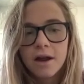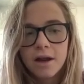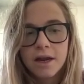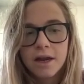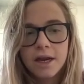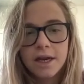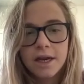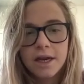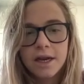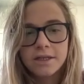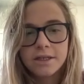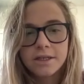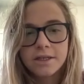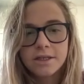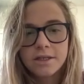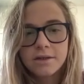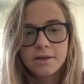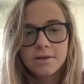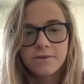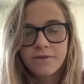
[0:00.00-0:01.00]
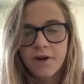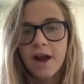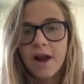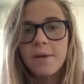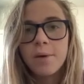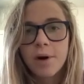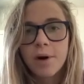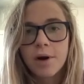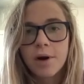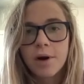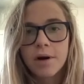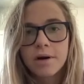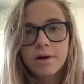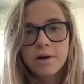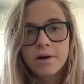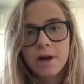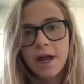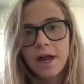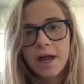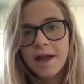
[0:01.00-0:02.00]
is fiber.
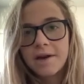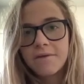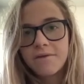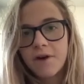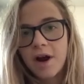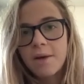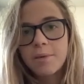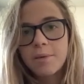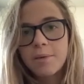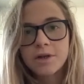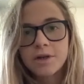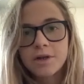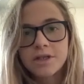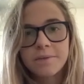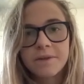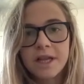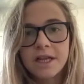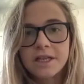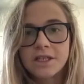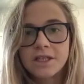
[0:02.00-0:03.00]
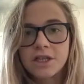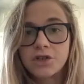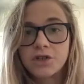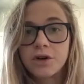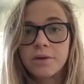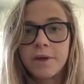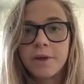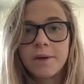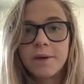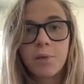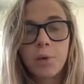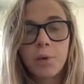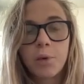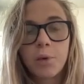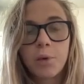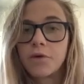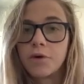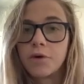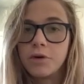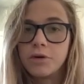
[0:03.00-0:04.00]
And fiber is something that's extremely
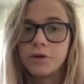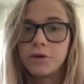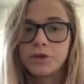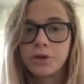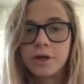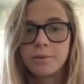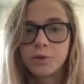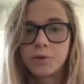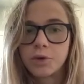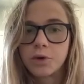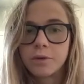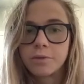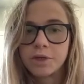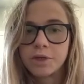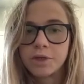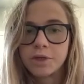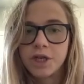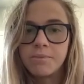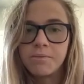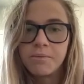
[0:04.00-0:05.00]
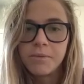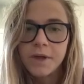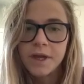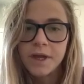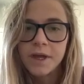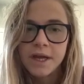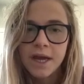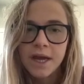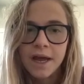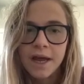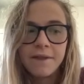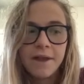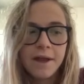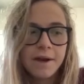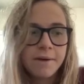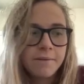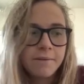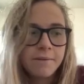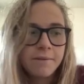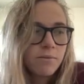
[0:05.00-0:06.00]
important for nutrient absorption. And
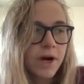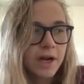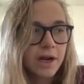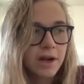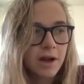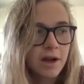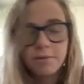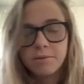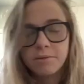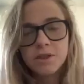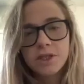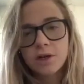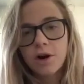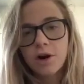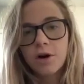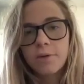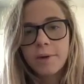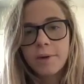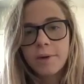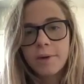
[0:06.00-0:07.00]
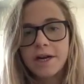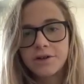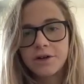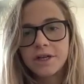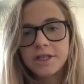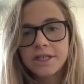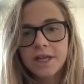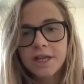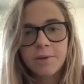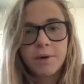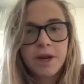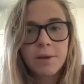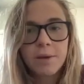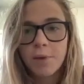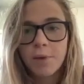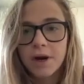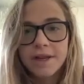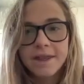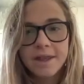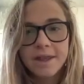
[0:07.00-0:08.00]
then when it comes to carbohydrates, like we can
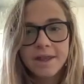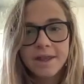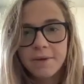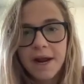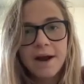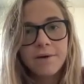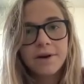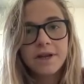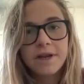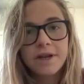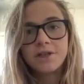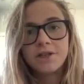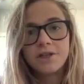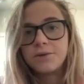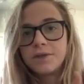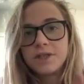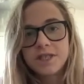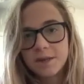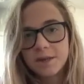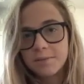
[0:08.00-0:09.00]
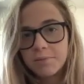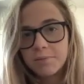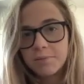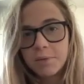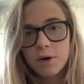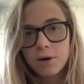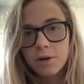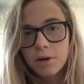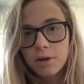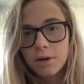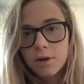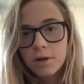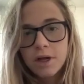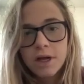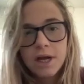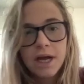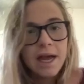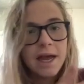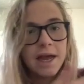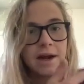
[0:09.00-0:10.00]
break them down into simple
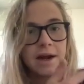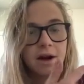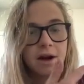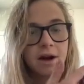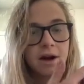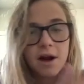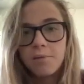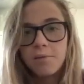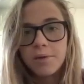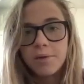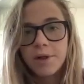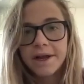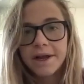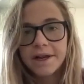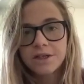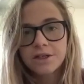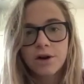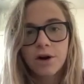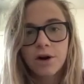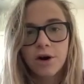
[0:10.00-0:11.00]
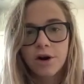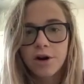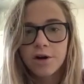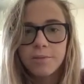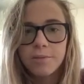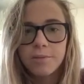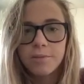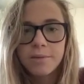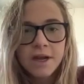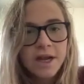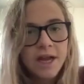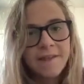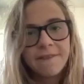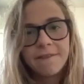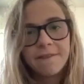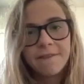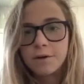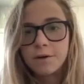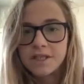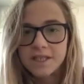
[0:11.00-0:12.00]
and a complex carb.
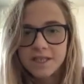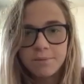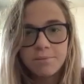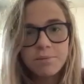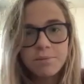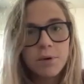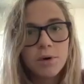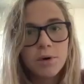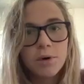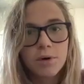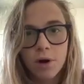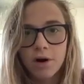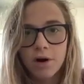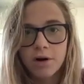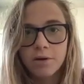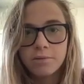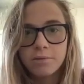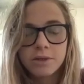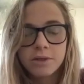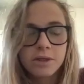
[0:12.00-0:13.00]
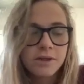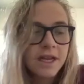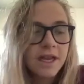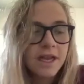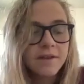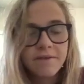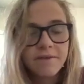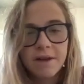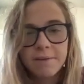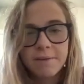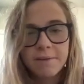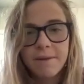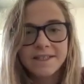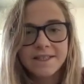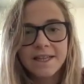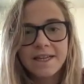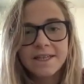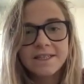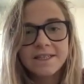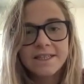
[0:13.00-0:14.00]
And those simple carbs, think of them as
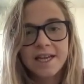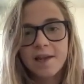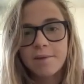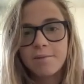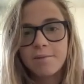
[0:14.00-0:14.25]
things that